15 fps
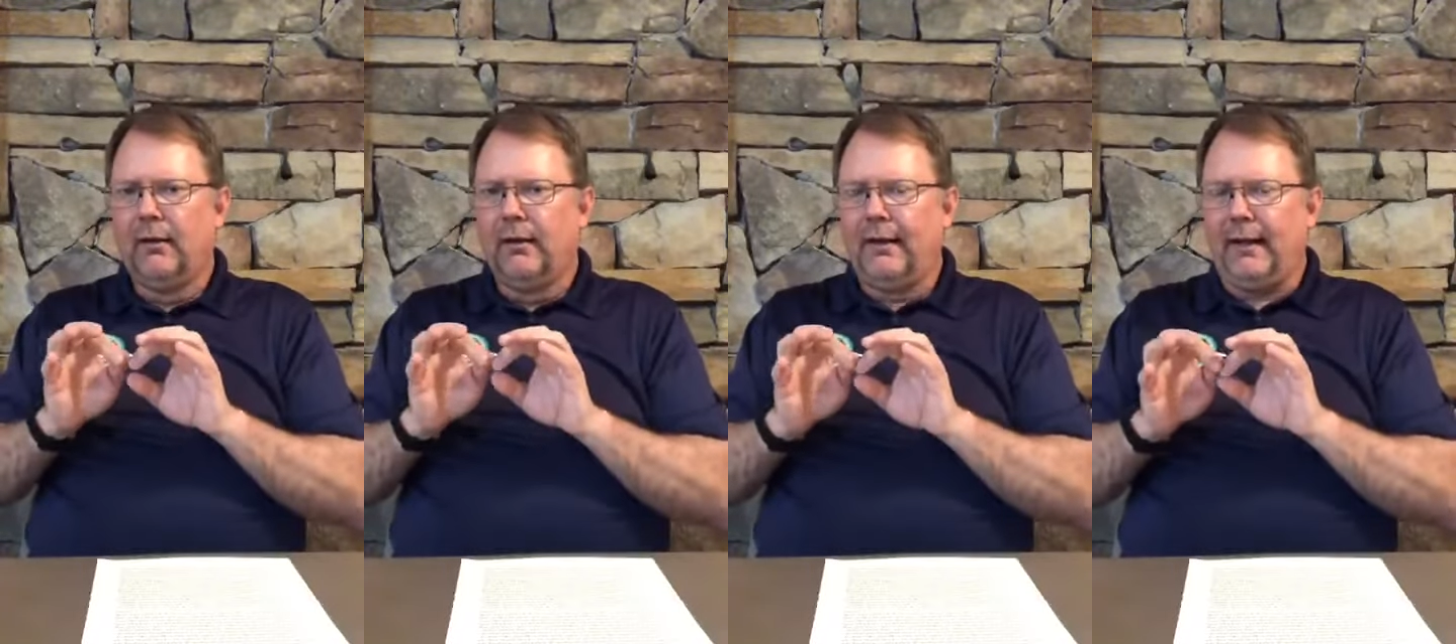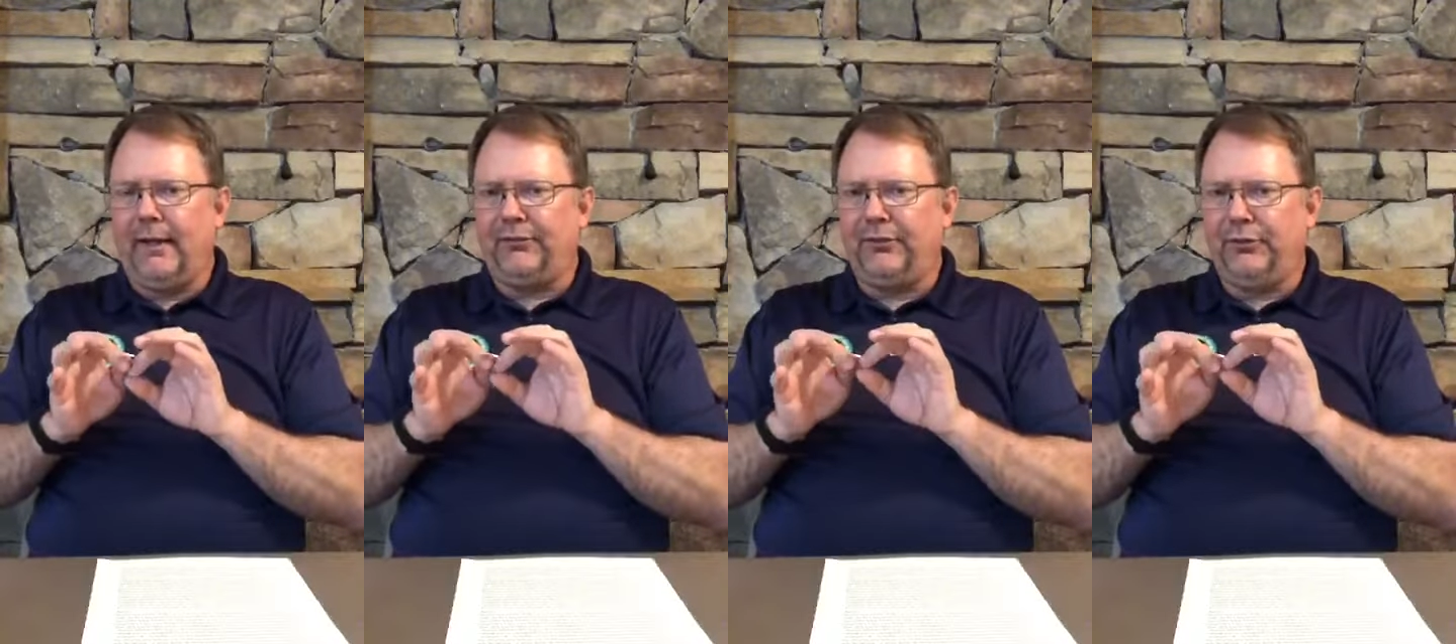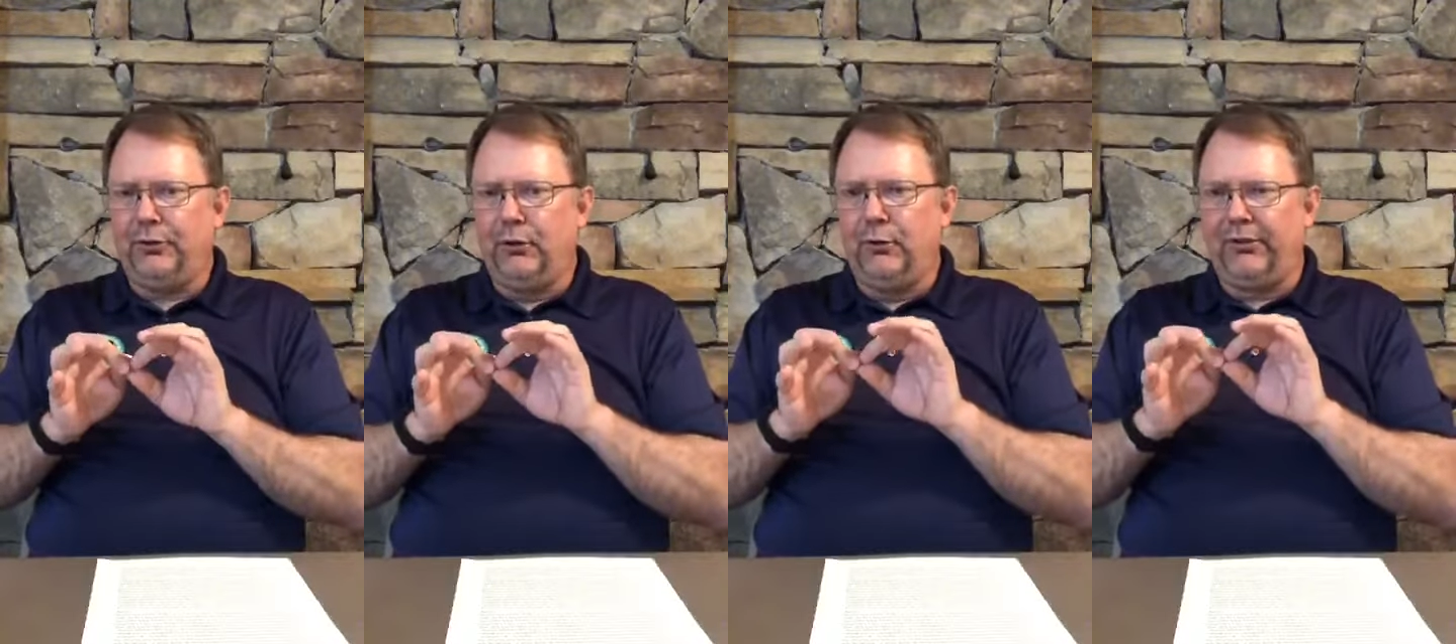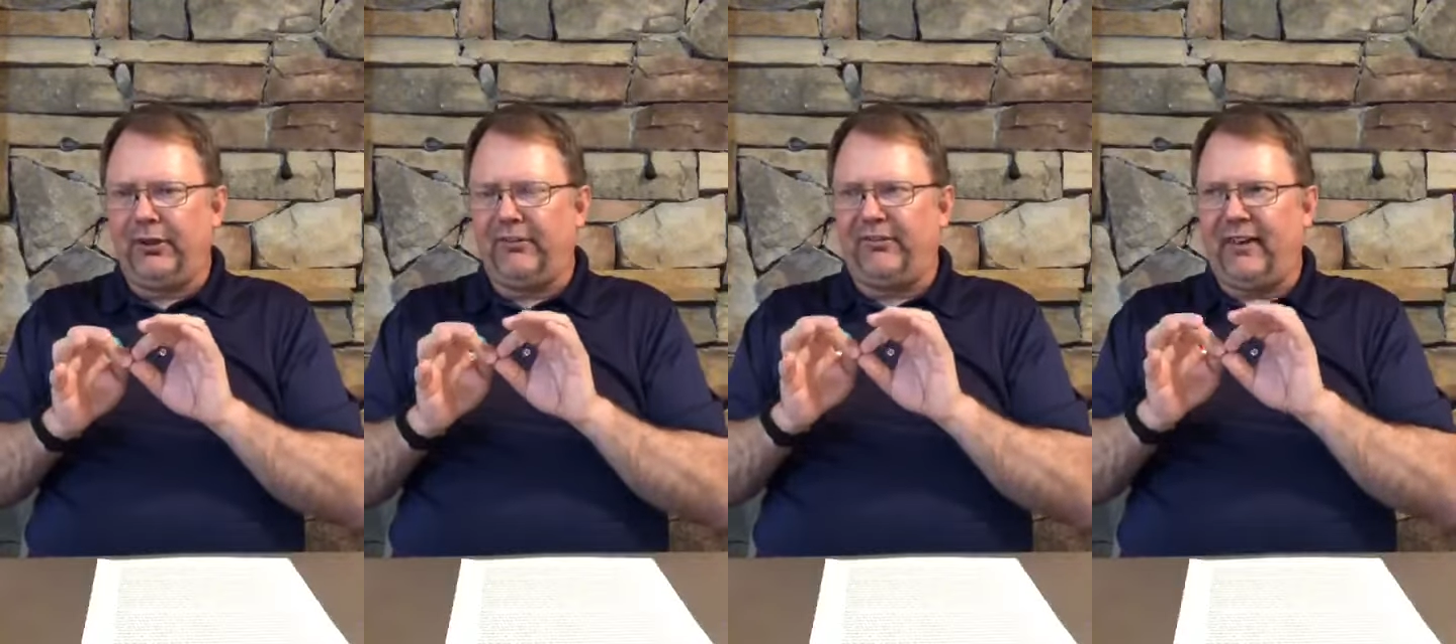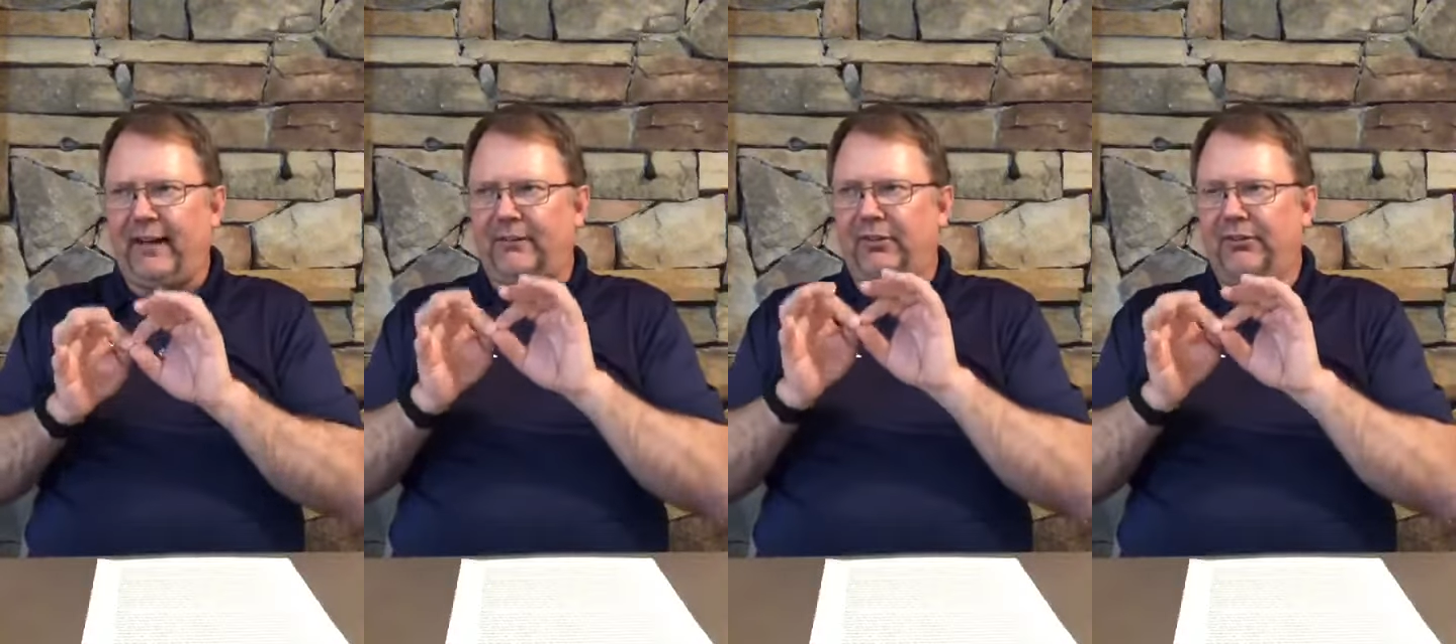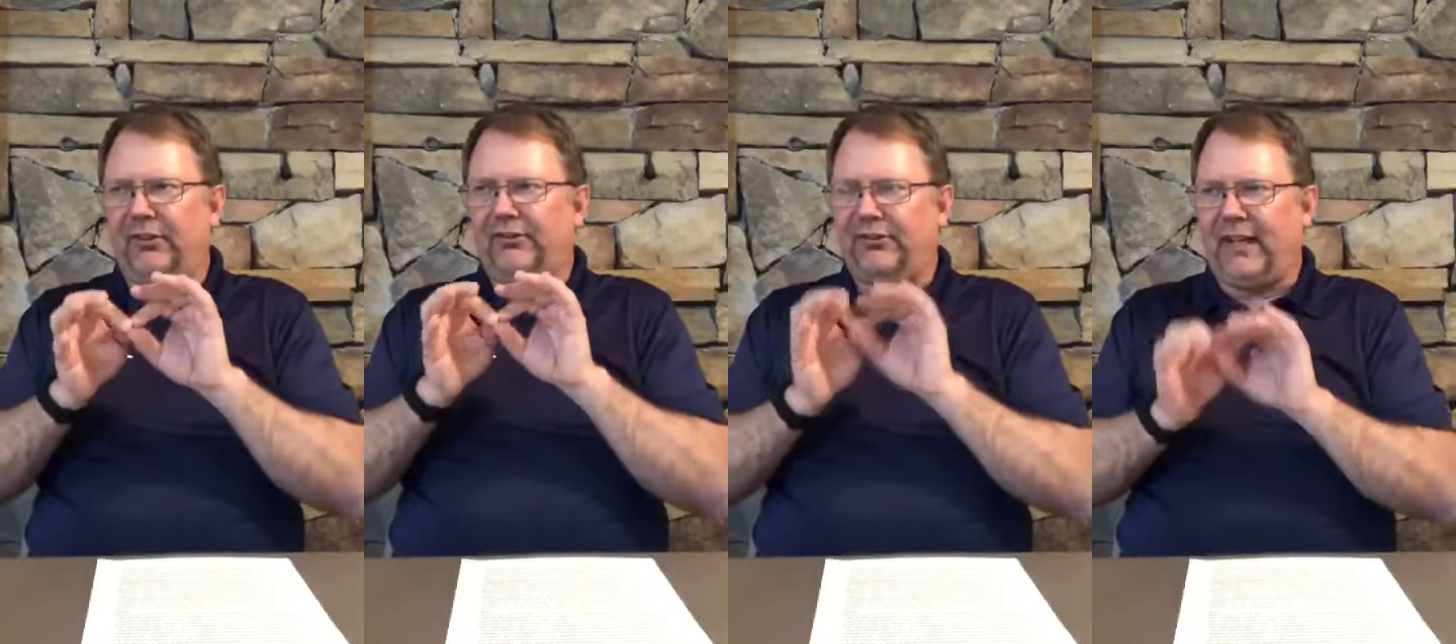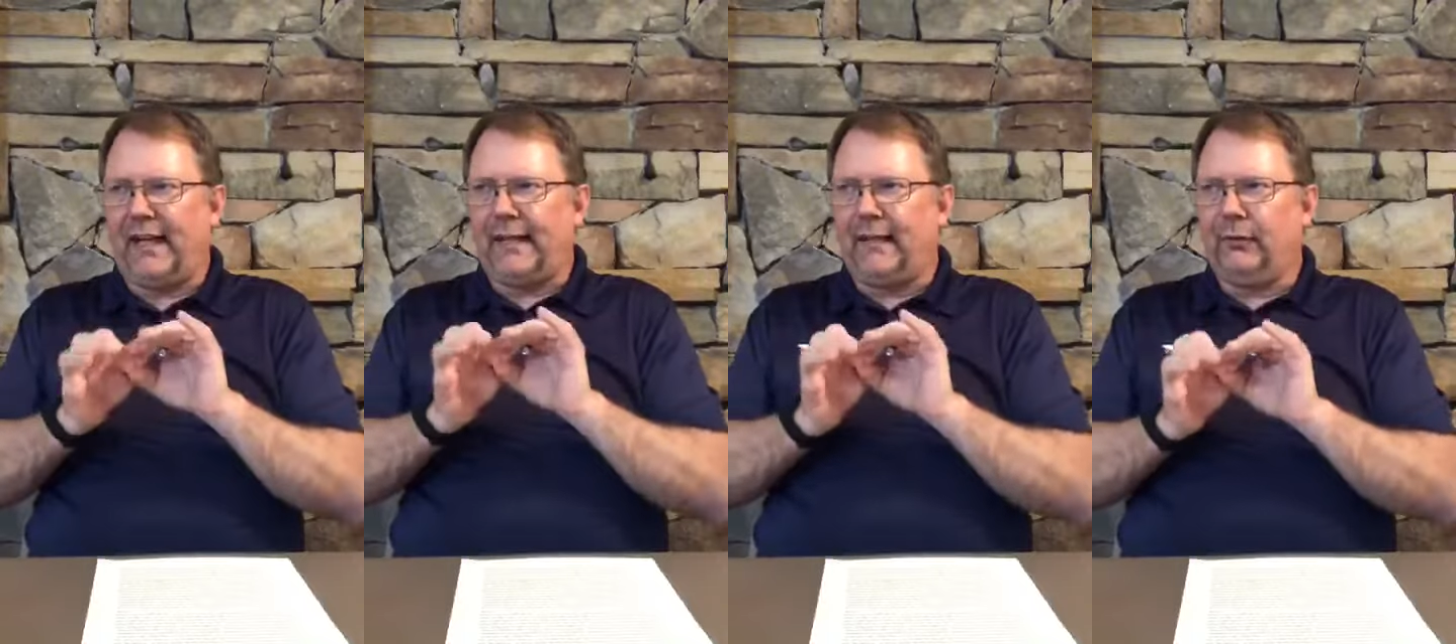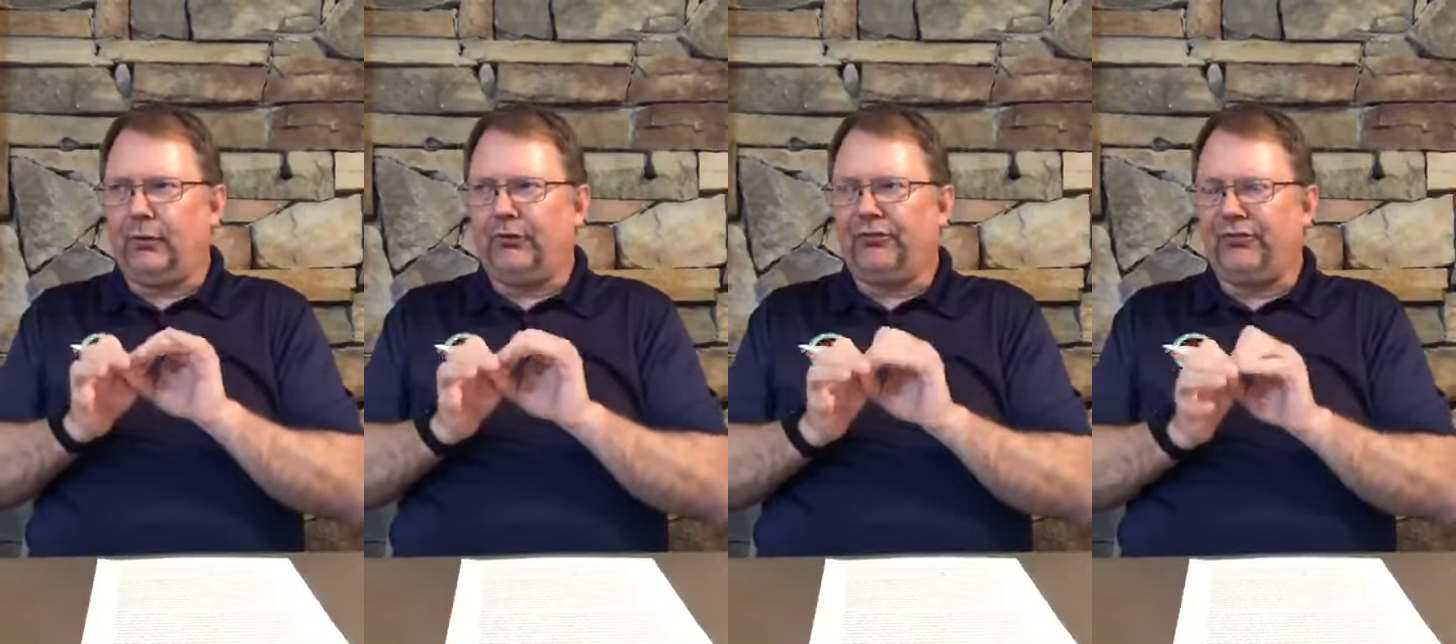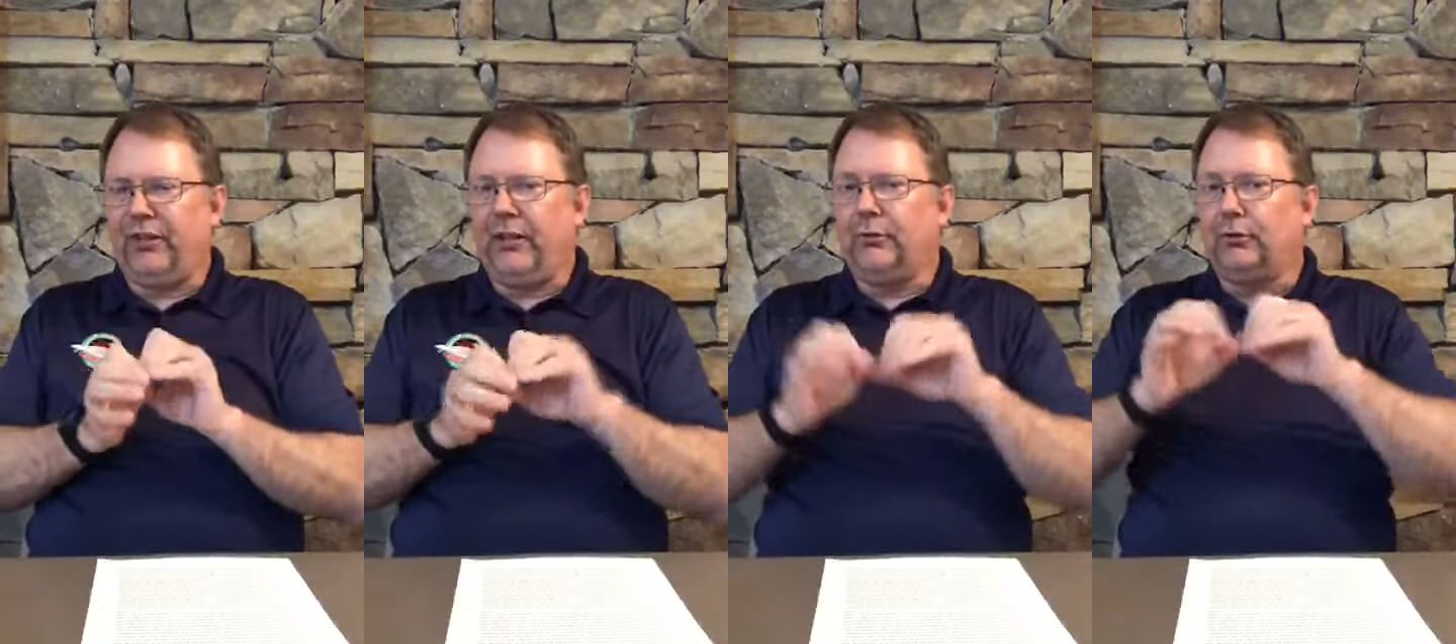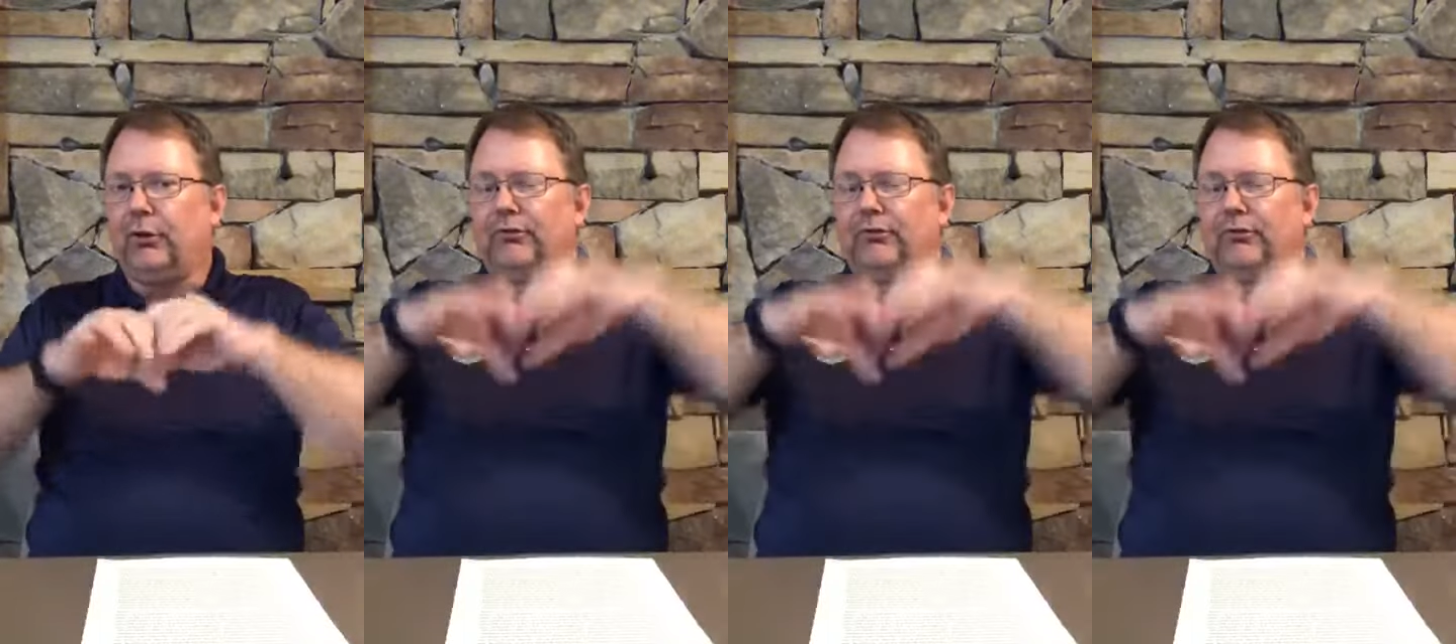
It has to do with the fact that this tiny little seed